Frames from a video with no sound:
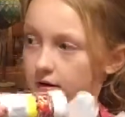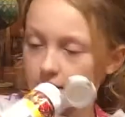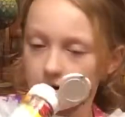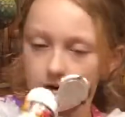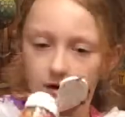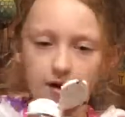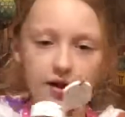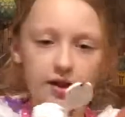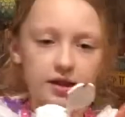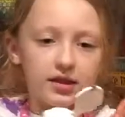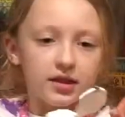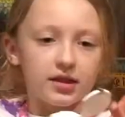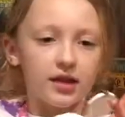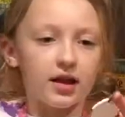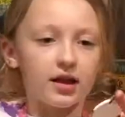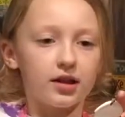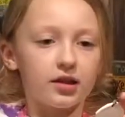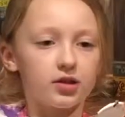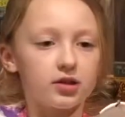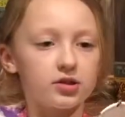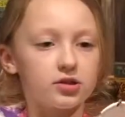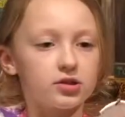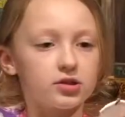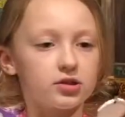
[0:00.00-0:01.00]
All right,
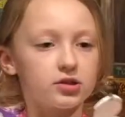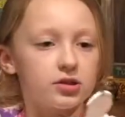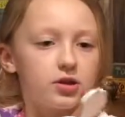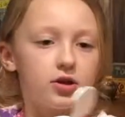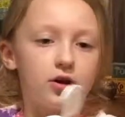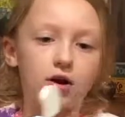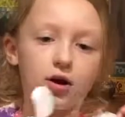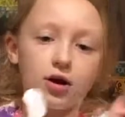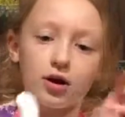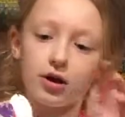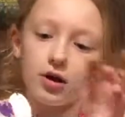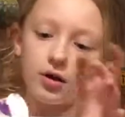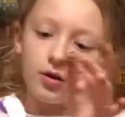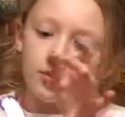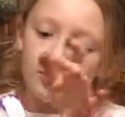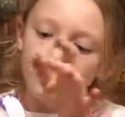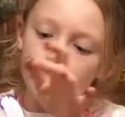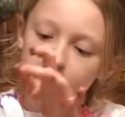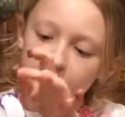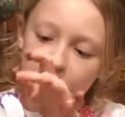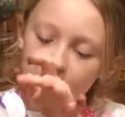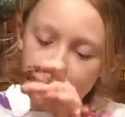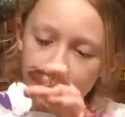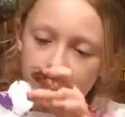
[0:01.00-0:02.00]
that looks good
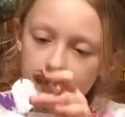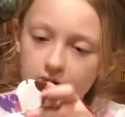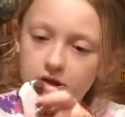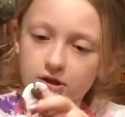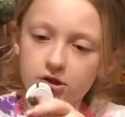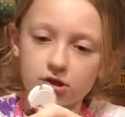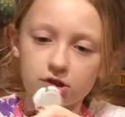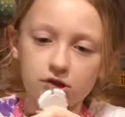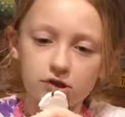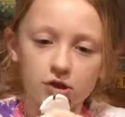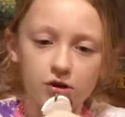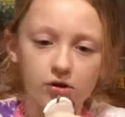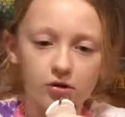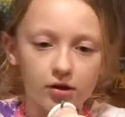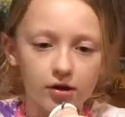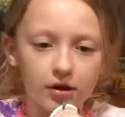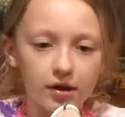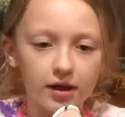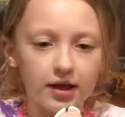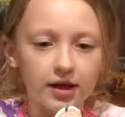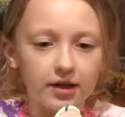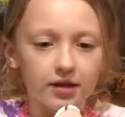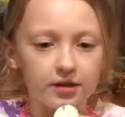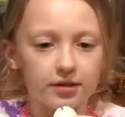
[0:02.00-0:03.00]
with a ton of
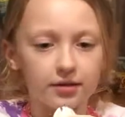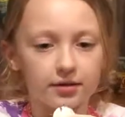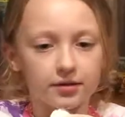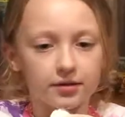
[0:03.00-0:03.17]
chocolate.